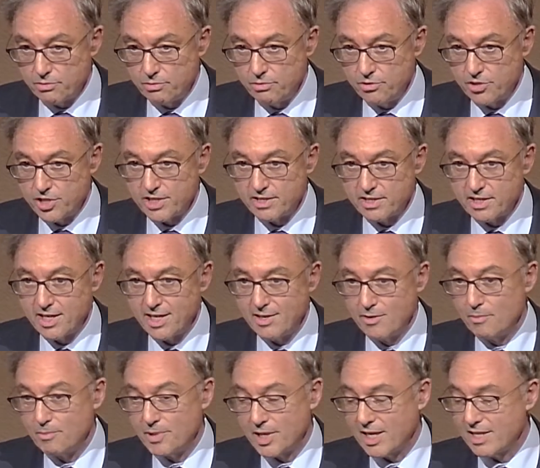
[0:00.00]

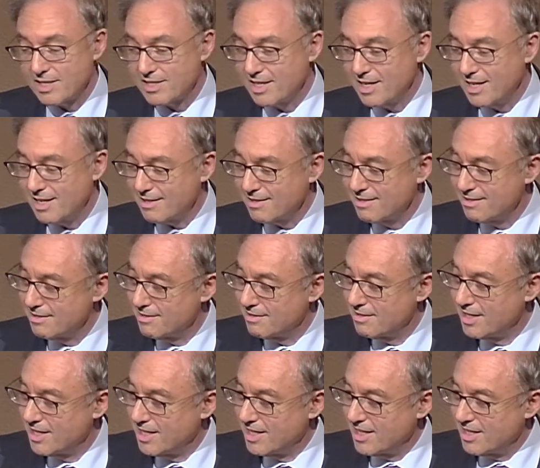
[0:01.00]
I was
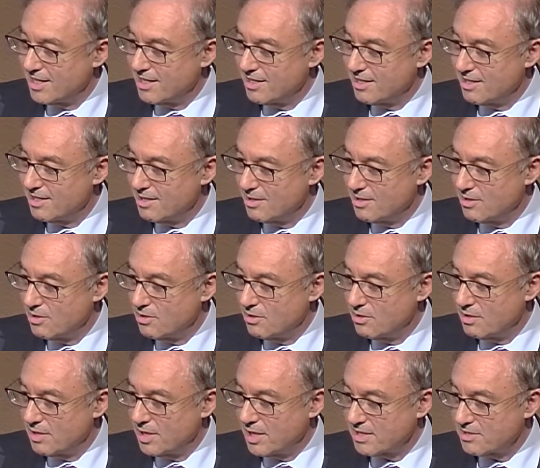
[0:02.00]
by accident
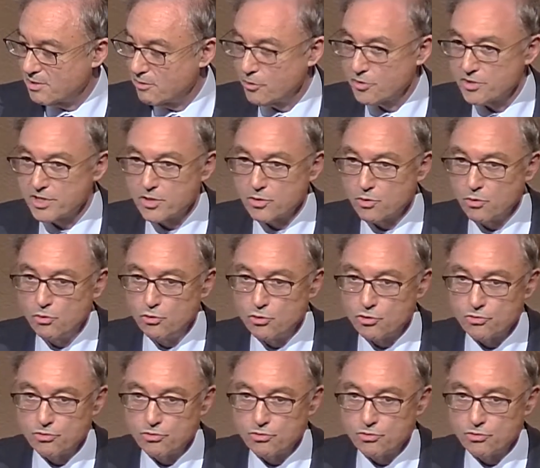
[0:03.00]
in San